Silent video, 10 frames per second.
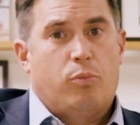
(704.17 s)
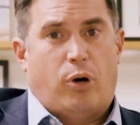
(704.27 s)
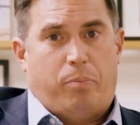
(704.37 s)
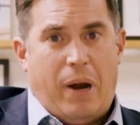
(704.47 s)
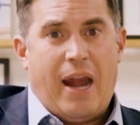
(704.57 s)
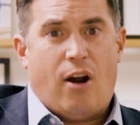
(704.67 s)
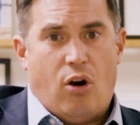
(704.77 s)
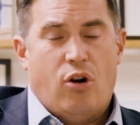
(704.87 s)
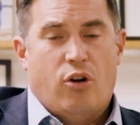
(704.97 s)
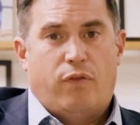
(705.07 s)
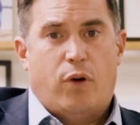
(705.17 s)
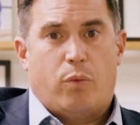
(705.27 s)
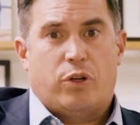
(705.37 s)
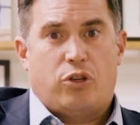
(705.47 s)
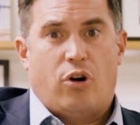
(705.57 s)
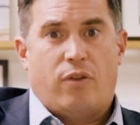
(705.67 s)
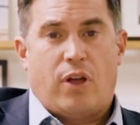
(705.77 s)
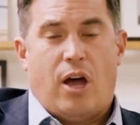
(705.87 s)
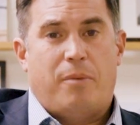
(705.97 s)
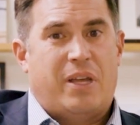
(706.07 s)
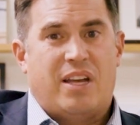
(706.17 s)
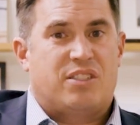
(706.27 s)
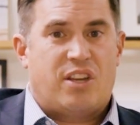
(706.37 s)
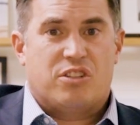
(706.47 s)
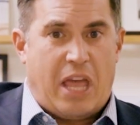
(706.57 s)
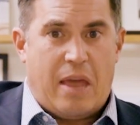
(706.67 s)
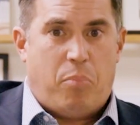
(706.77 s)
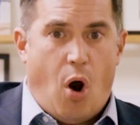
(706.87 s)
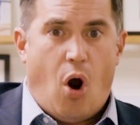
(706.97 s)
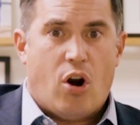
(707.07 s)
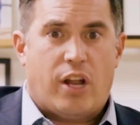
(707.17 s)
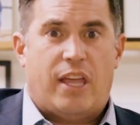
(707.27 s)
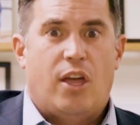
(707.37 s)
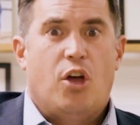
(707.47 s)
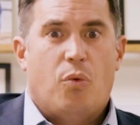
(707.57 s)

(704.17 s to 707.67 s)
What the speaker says: Prepare for the return of God, because there's a party